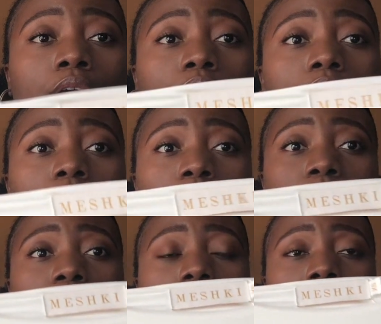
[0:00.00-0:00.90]

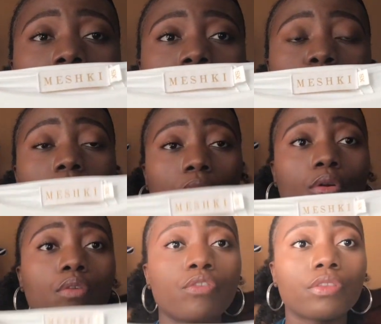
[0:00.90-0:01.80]
over, trying to go
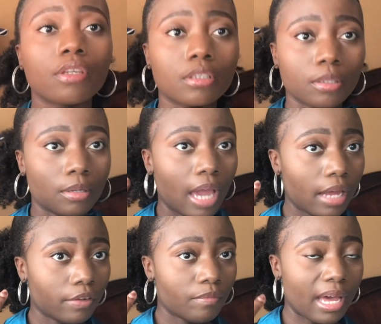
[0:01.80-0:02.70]
over this head
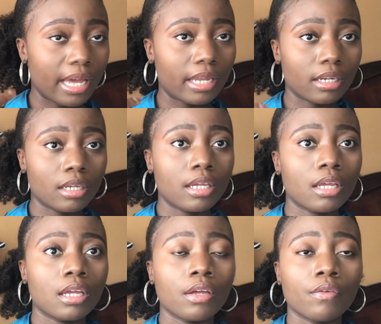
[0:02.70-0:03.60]
of mine
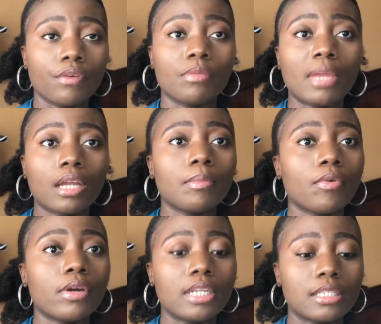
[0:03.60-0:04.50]
with makeup
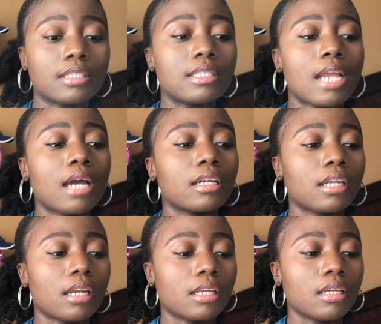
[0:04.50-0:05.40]
on is not a good
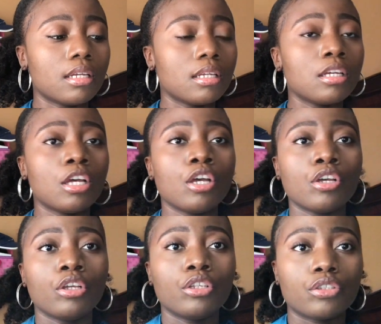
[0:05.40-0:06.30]
idea.
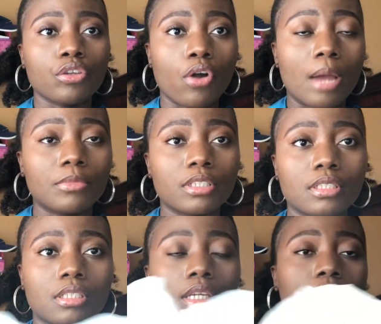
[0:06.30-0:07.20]
So I'm
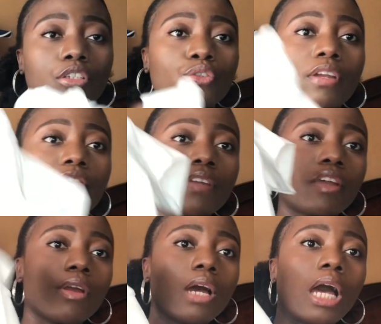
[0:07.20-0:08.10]
just trying to
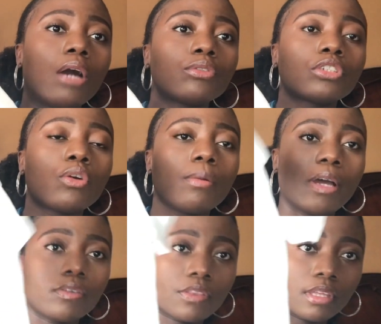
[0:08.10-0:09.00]
figure out how to go
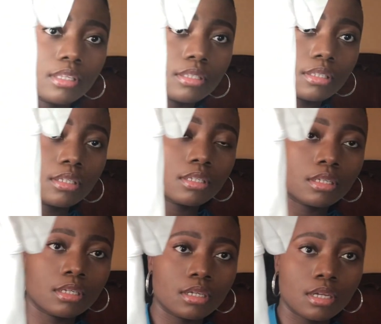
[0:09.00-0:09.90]
about this.
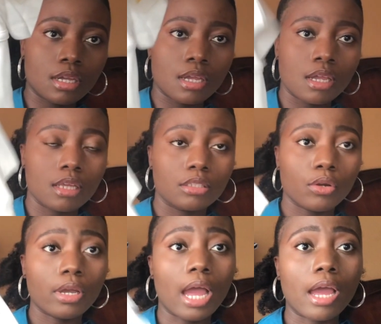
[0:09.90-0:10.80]

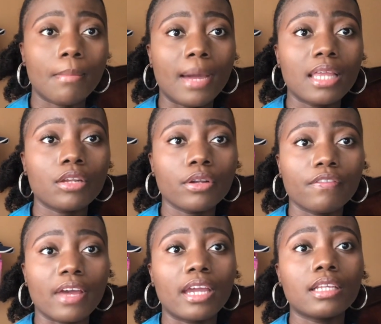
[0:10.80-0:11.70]
So my little
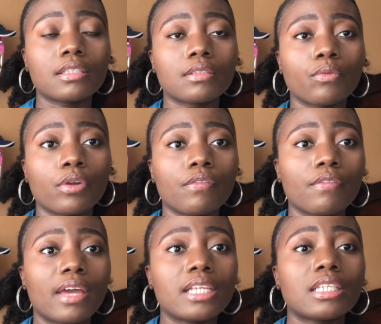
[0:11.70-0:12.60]
advice, word of
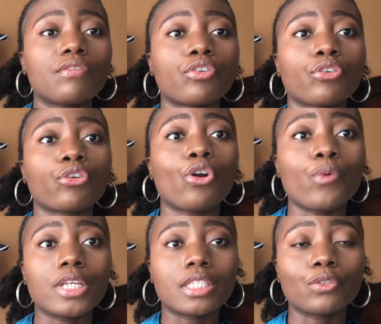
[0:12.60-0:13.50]
advice, if you're
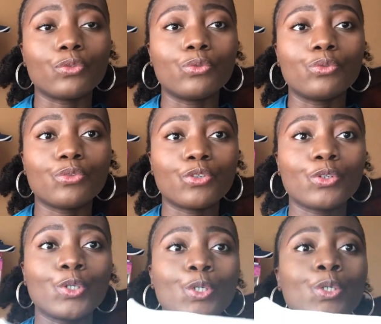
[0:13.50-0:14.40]
going to
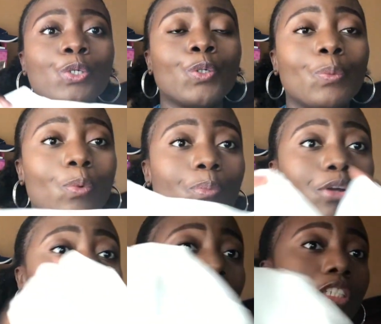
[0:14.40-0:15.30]

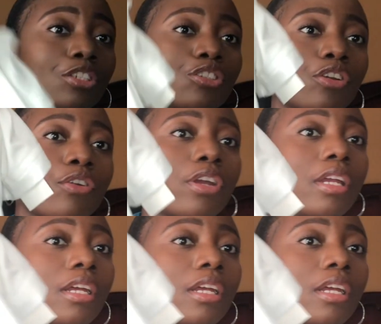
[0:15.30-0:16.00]
purchase this shirt